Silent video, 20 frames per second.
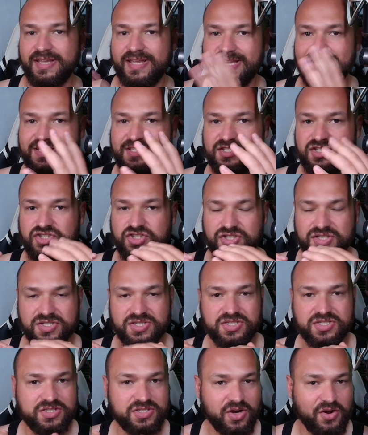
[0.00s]
is just
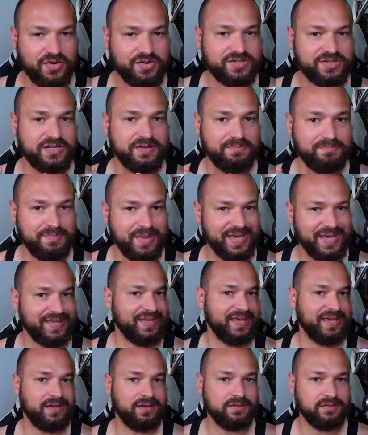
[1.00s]
start
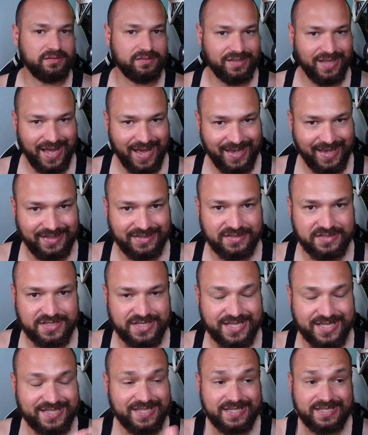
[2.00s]
making lines.
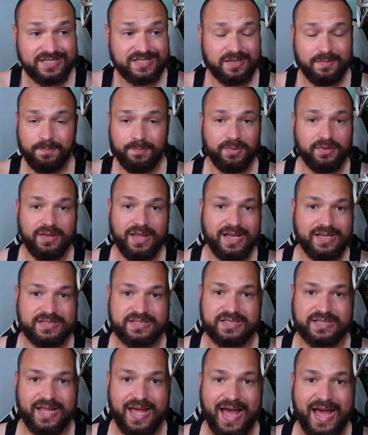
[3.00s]
It's as simple as
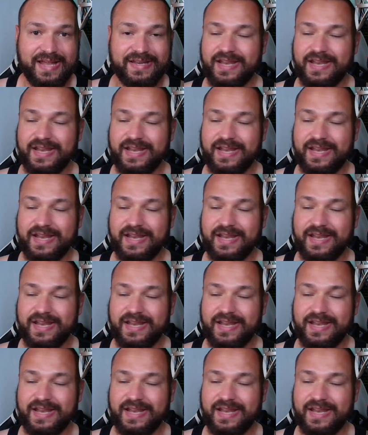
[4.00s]
that.